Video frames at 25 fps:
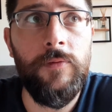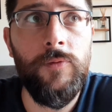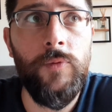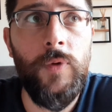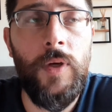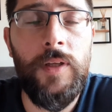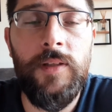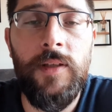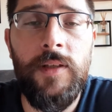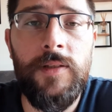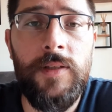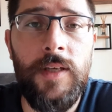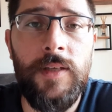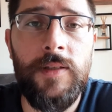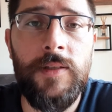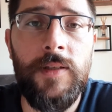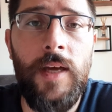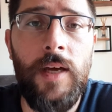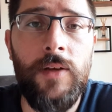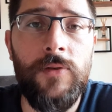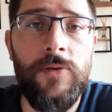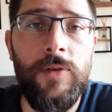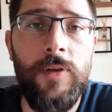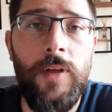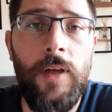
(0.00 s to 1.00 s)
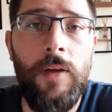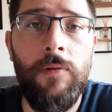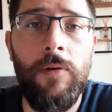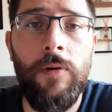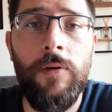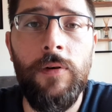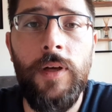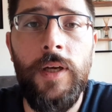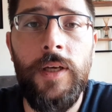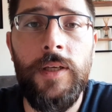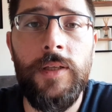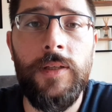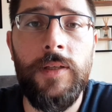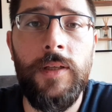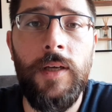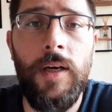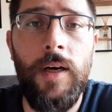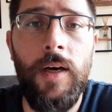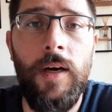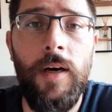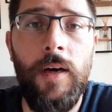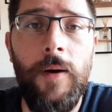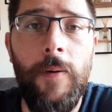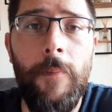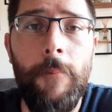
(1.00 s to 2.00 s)
26,000 euro is
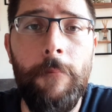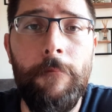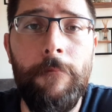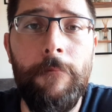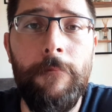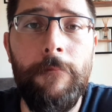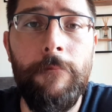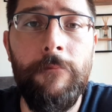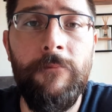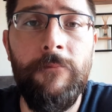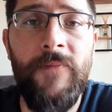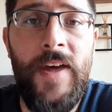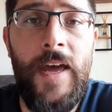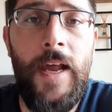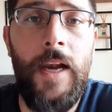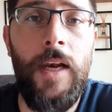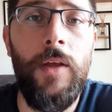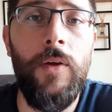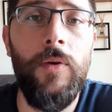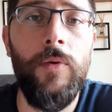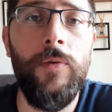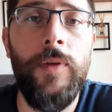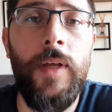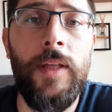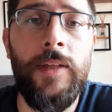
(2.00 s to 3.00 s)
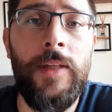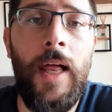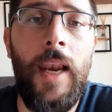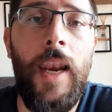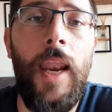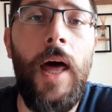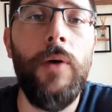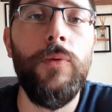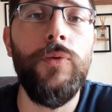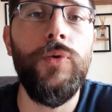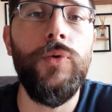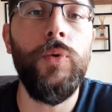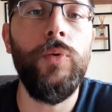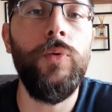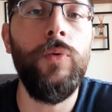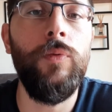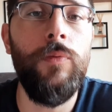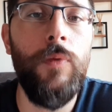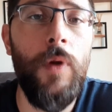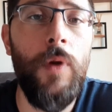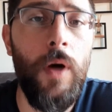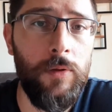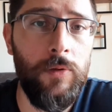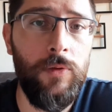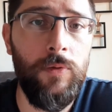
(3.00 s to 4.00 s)
the value that allows you
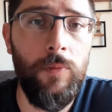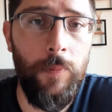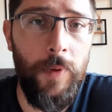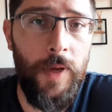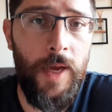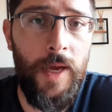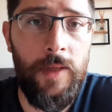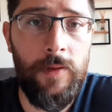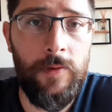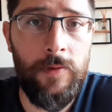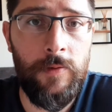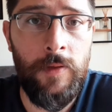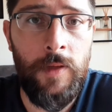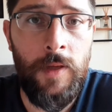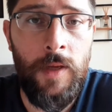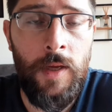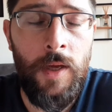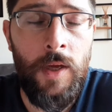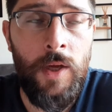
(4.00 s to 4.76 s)
not to pay it.